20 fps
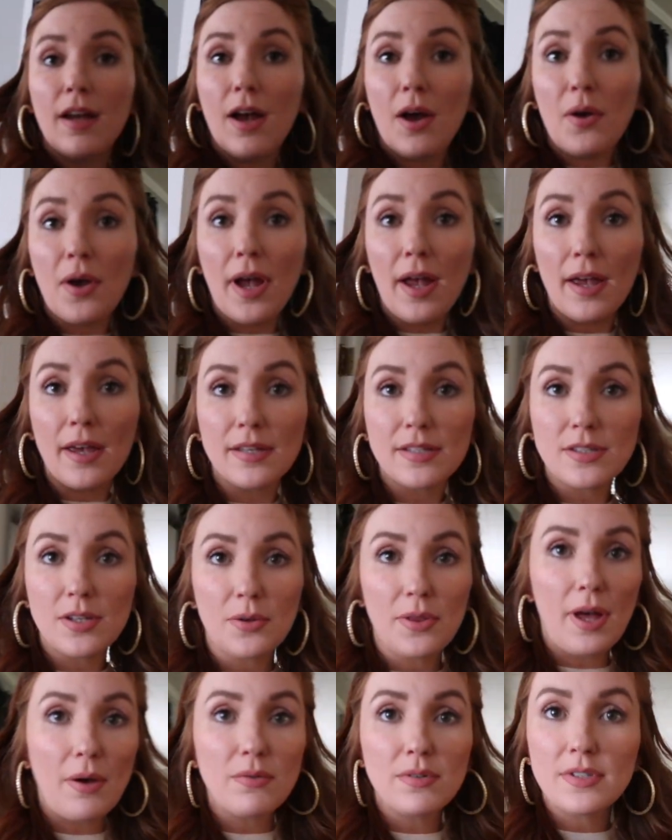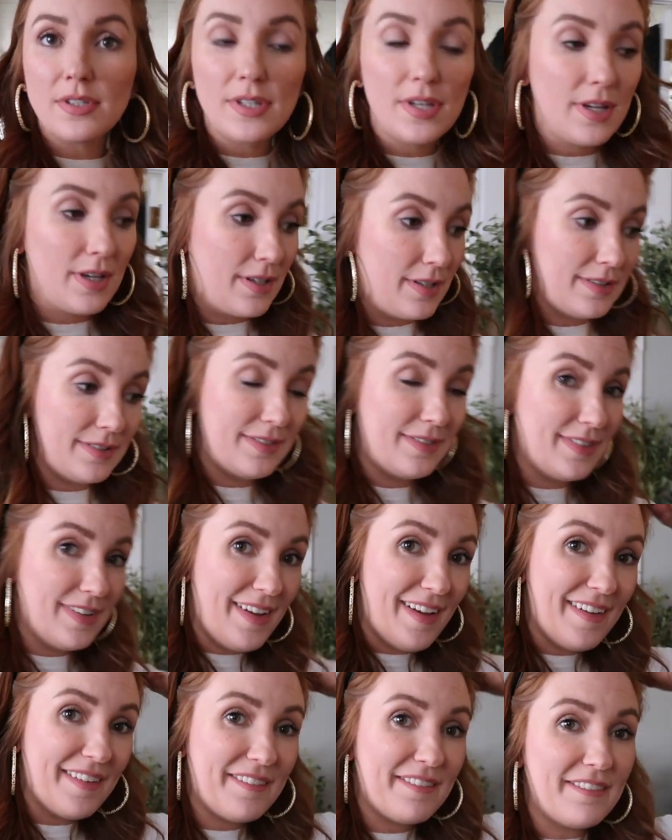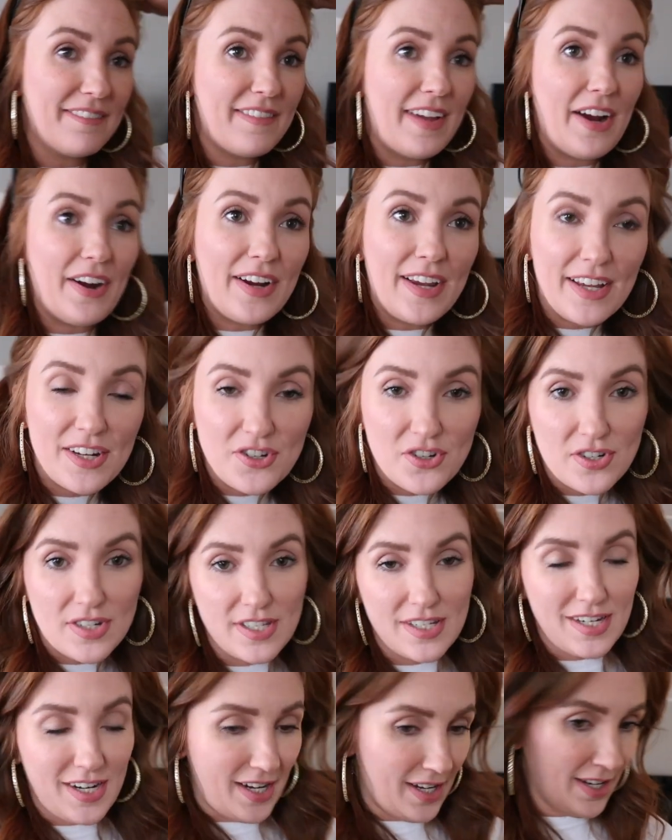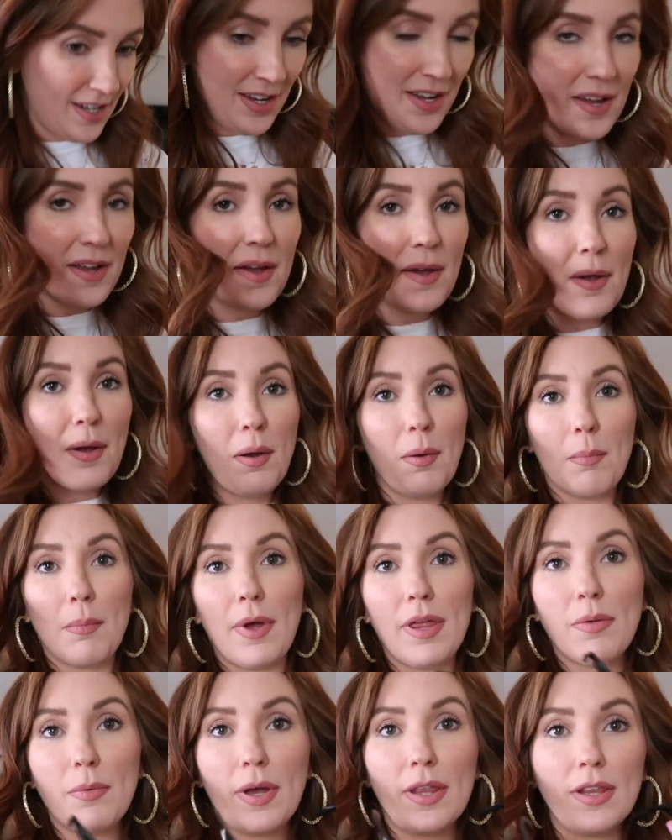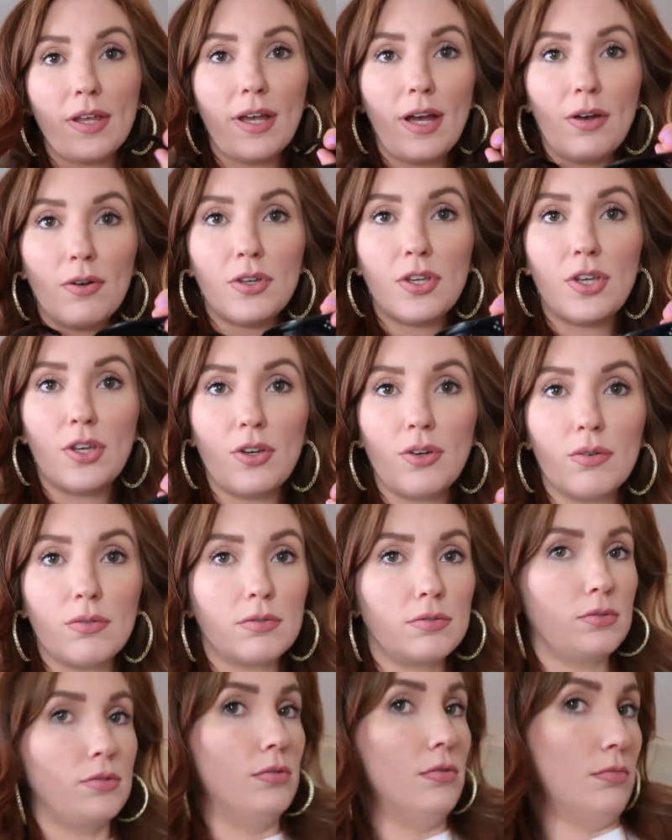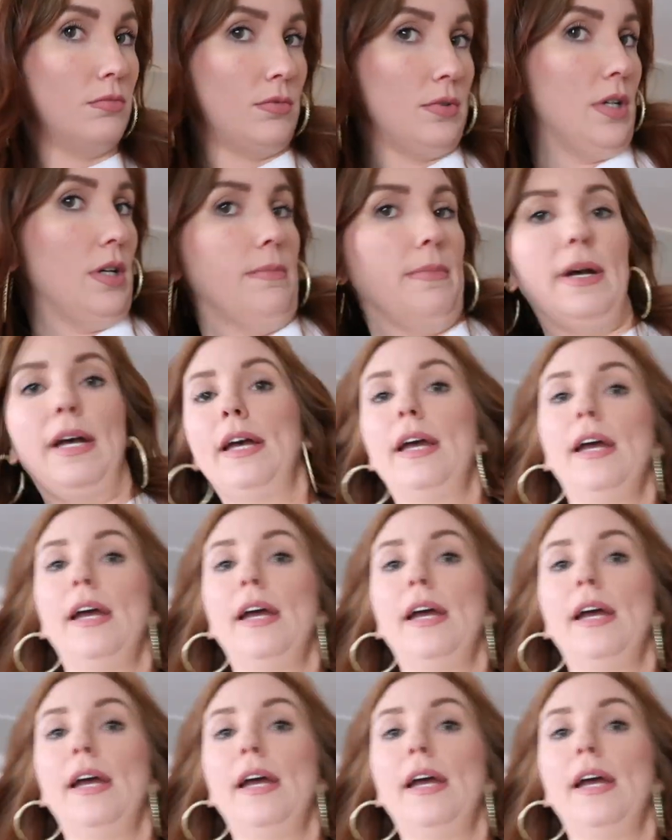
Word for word: Okay, so that was very interesting. By the way, look how cute, ooh, not my